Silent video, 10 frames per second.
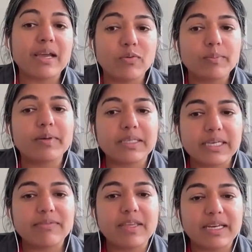I would
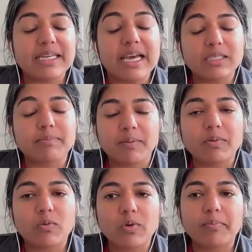believe that, yes,
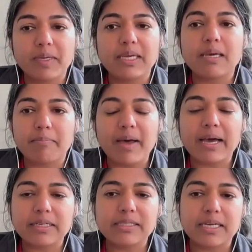people would be
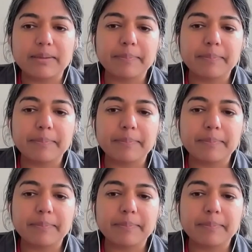impacted.